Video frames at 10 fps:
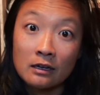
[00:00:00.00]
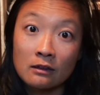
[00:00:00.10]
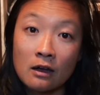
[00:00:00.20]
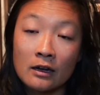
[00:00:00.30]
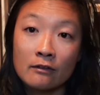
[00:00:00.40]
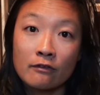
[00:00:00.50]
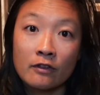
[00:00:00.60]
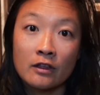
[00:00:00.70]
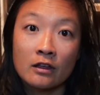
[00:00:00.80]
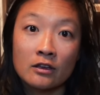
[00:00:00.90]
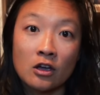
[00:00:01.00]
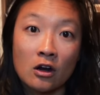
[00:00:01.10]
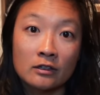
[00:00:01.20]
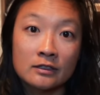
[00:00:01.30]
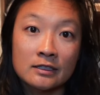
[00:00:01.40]
A lot of the
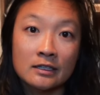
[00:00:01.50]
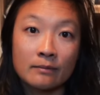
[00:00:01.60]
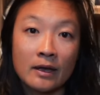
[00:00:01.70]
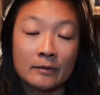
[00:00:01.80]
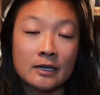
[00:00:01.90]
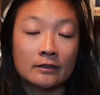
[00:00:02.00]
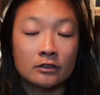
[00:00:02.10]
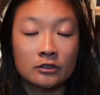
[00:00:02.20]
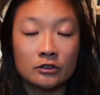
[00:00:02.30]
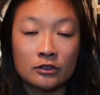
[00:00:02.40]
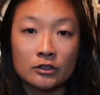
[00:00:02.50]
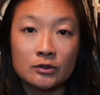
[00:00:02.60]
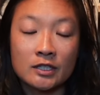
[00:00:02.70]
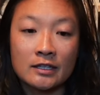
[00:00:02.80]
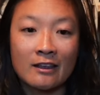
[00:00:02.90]
yarns that my testers are
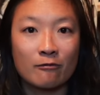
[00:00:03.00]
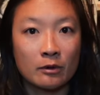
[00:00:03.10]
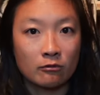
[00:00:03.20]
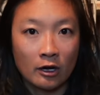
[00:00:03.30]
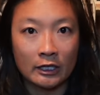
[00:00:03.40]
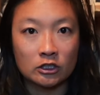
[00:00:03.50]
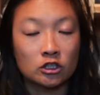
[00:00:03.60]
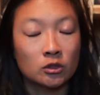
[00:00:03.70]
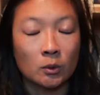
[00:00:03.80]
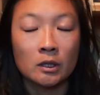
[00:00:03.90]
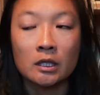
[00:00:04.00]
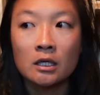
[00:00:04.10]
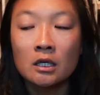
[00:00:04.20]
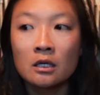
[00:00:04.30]
using, they've been running short.